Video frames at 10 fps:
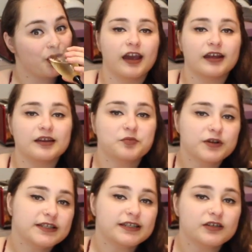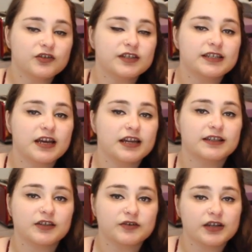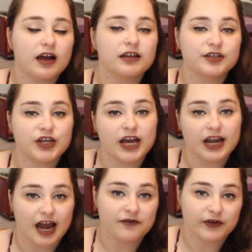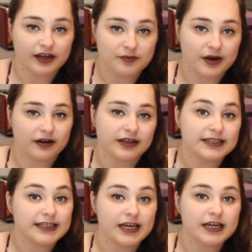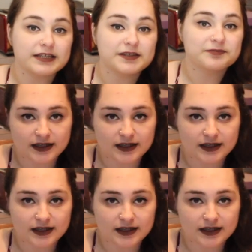And at Princeton, she studied sociology and African American studies.